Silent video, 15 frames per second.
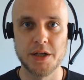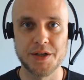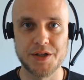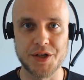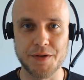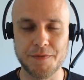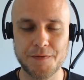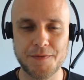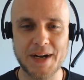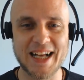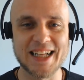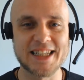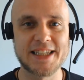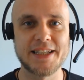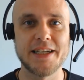She
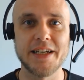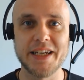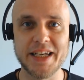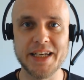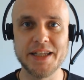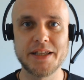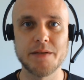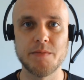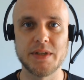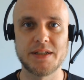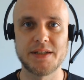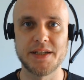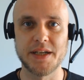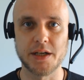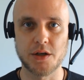felt
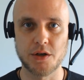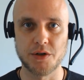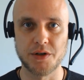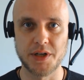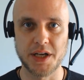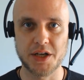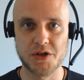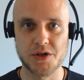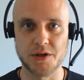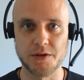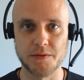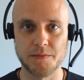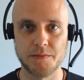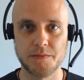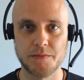intimacy and connection,
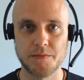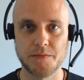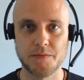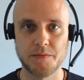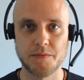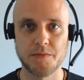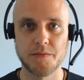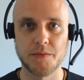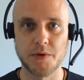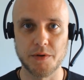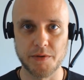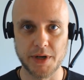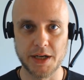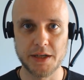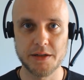all
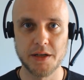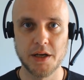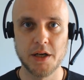right?